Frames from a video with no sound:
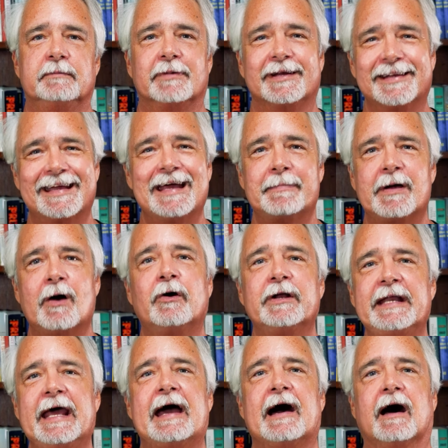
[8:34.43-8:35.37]
But it kept
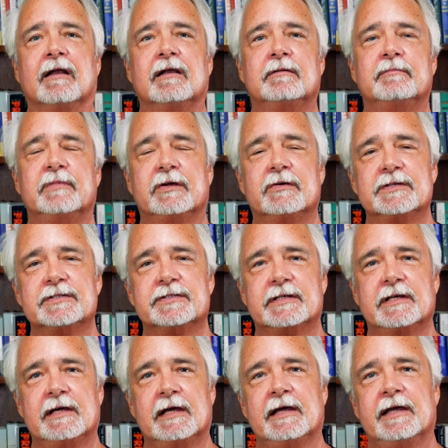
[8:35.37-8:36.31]
going down
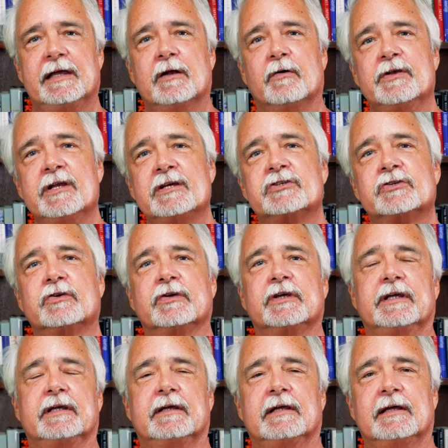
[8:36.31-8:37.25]
because,
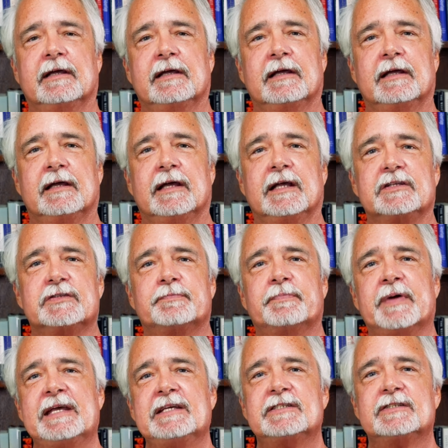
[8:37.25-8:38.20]
initially, it's
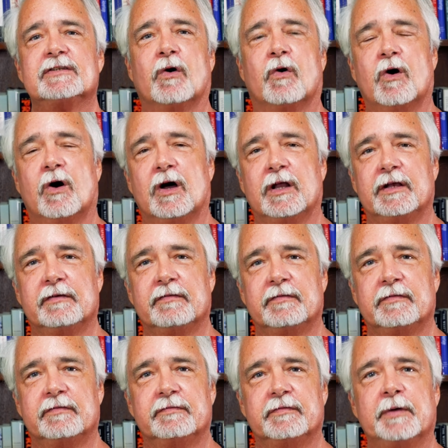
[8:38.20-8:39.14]
based
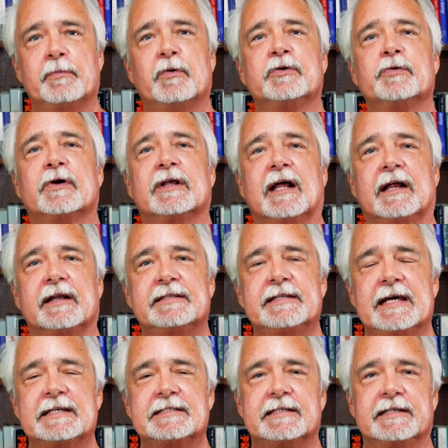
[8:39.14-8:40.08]
on, they weren't doing a lot of
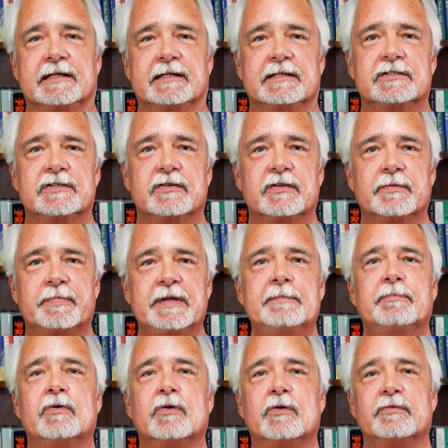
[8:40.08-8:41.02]
testing, so the
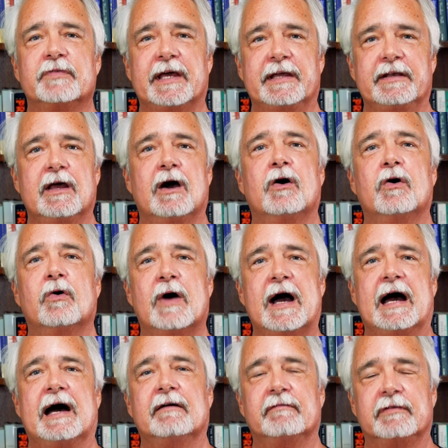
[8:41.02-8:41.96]
people they know
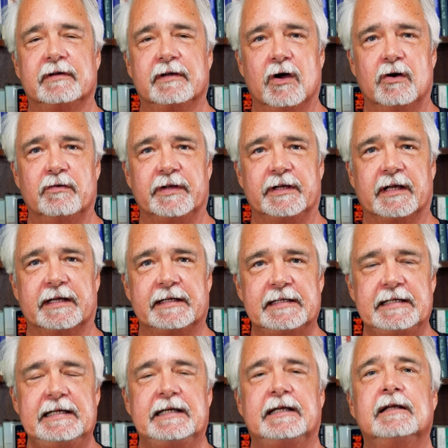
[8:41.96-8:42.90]
have
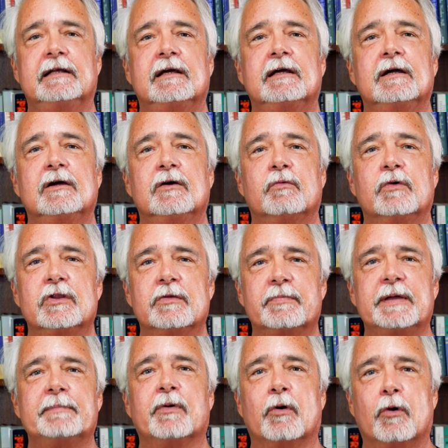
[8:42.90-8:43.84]
COVID-19 were the
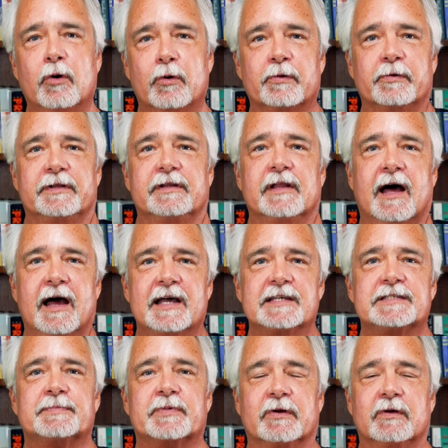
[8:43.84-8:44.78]
people who were in the
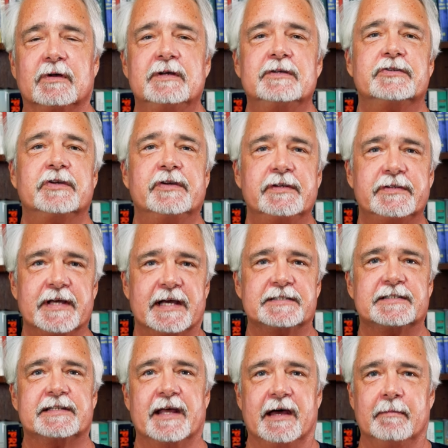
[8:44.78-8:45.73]
hospital. So you
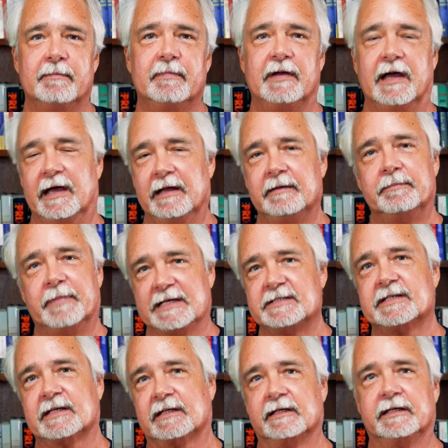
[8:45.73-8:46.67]
test them, and
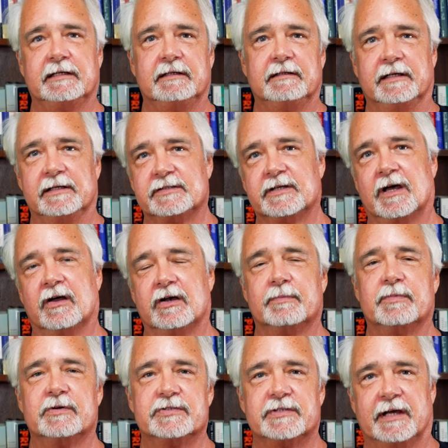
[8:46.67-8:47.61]
basically it's
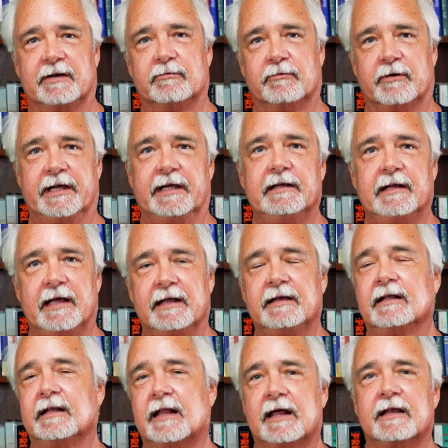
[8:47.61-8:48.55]
100% rate,
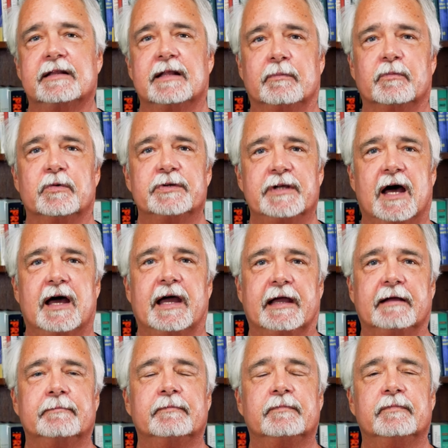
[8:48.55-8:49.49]
and a lot of them were
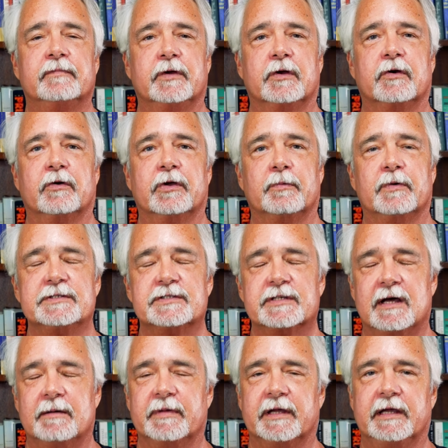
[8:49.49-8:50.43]
dying, the early
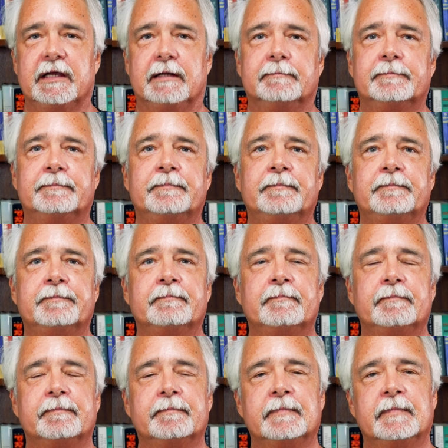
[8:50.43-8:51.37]
ones coming in.
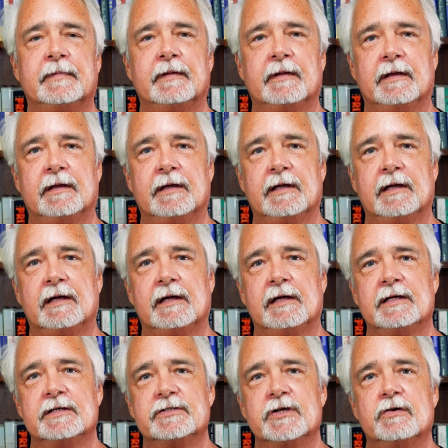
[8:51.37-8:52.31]

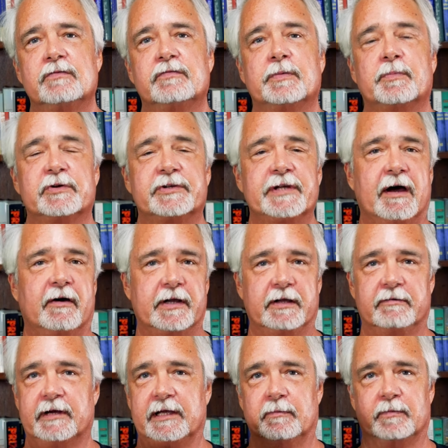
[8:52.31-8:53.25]
So the
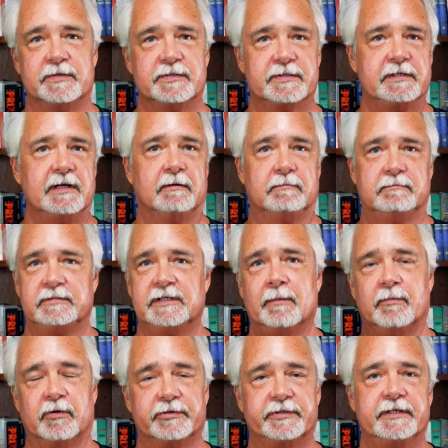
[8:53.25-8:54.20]
mortality rate was,
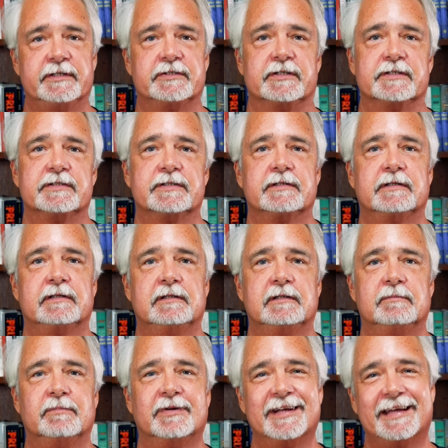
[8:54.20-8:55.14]
double digits,
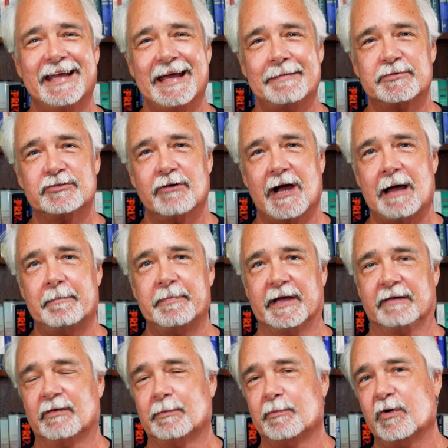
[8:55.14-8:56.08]
but it kept
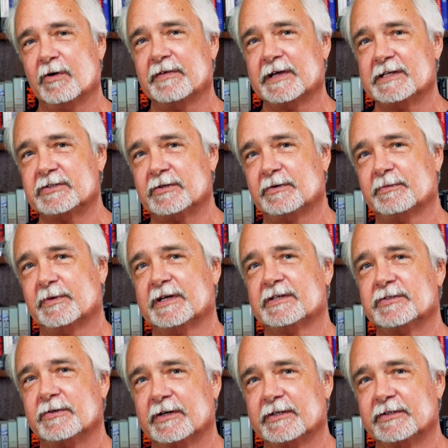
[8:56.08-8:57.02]
dropping. The more when
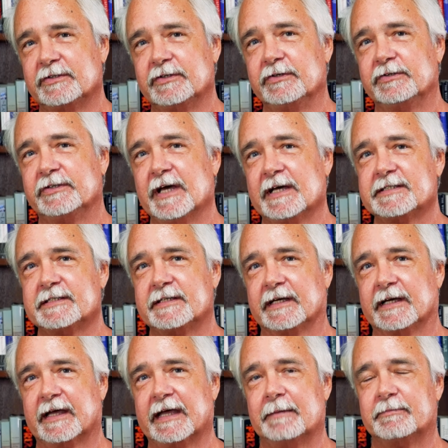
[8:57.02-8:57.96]
they started to do
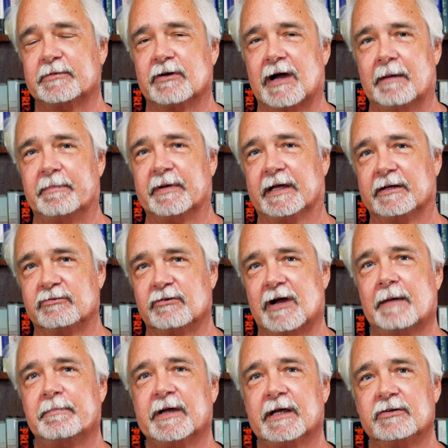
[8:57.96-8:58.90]
testing, it kept dropping and
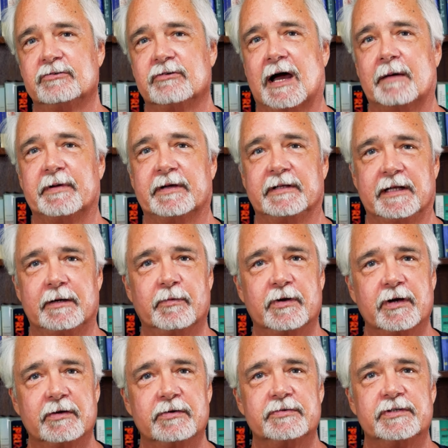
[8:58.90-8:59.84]
dropping and dropping. Then it
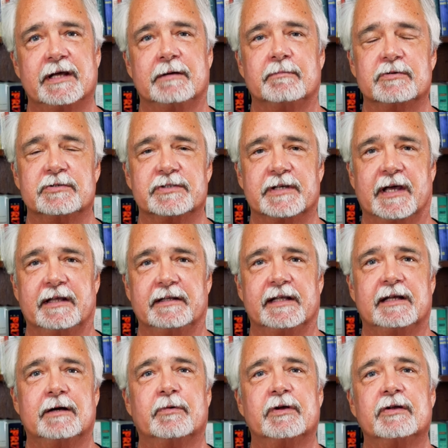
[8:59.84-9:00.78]
went under 10%,
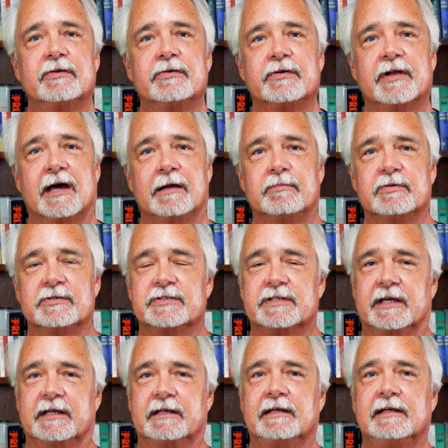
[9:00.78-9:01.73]
then it went under
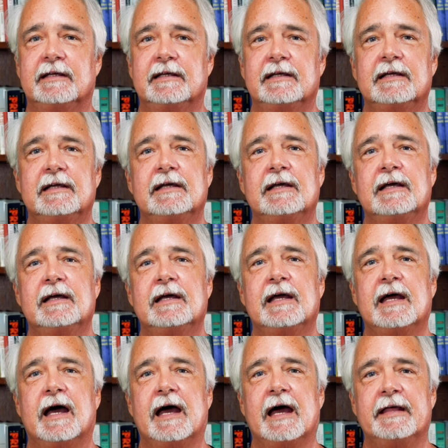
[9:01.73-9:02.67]
9%.
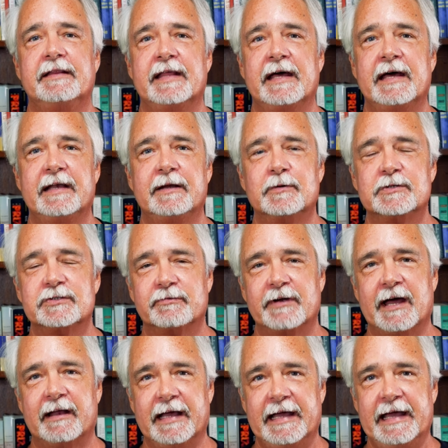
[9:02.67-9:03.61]
And then it was
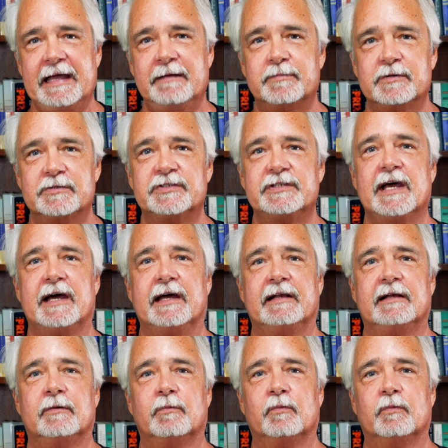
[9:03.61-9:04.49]
around 8%